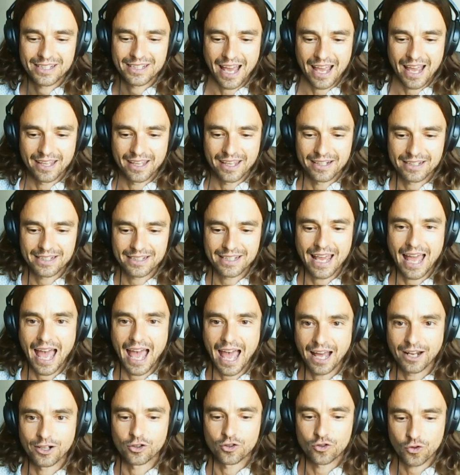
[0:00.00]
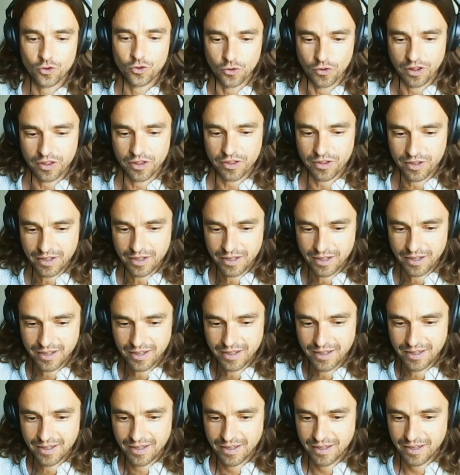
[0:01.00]
science and truth.
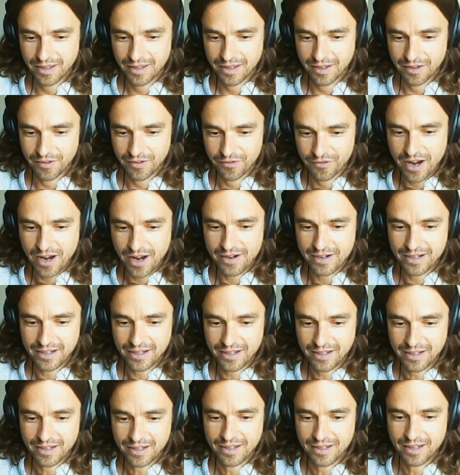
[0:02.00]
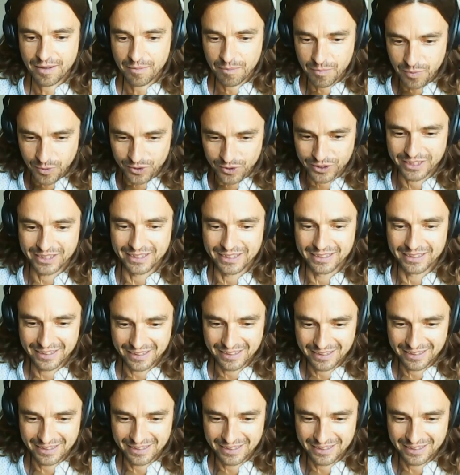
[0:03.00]
Very important.